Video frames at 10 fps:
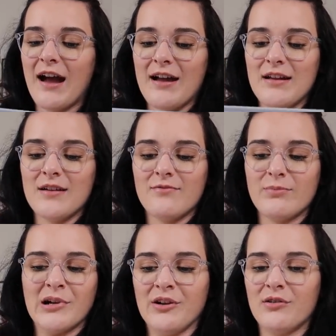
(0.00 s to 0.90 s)
I
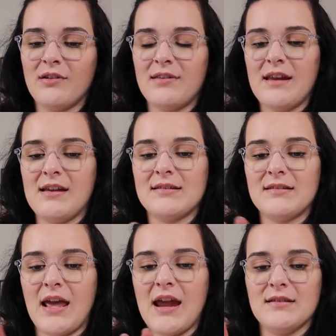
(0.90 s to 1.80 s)
pre-ordered
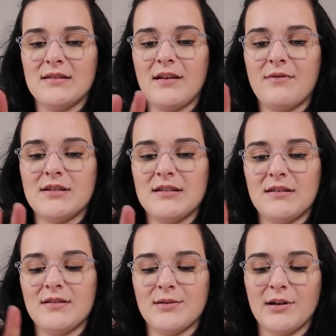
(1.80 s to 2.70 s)
this ages ago when she
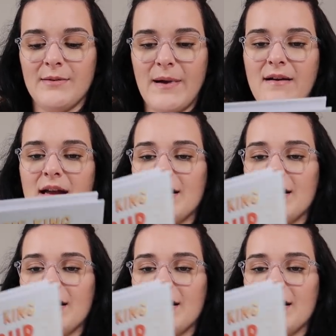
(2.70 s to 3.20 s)
started talking about it,